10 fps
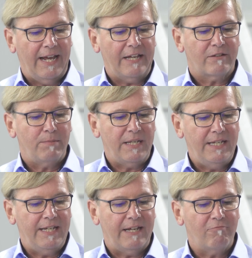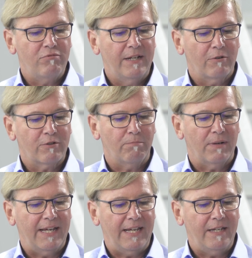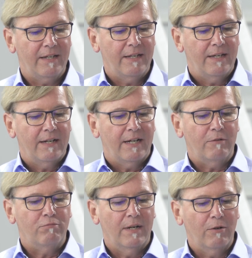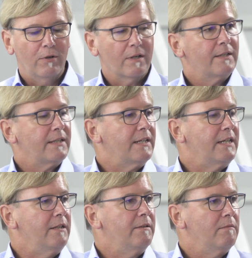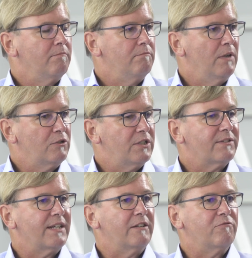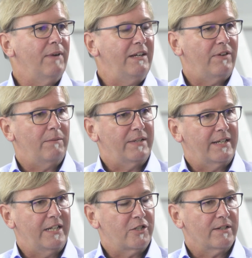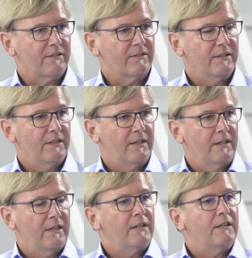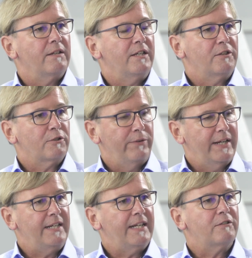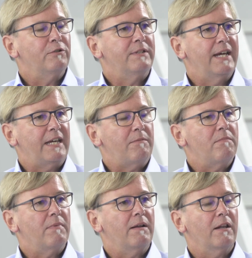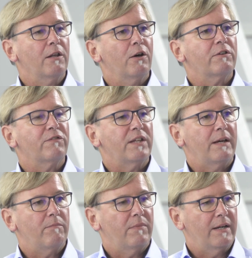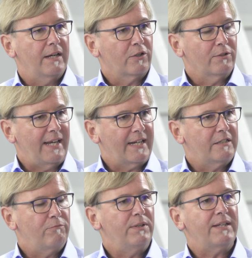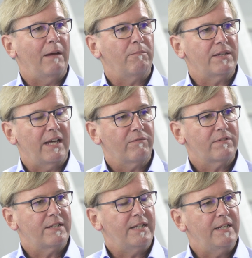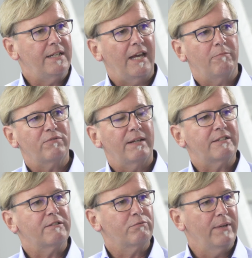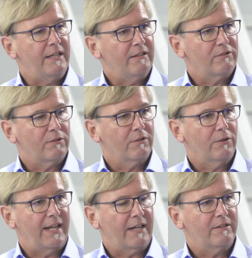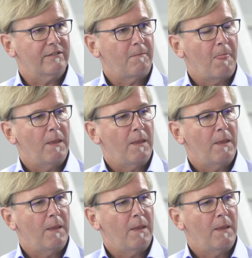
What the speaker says: SPE can really also play a role in motors and drive applications. Historically and today, a lot of them are connected with M17, M23 connectors,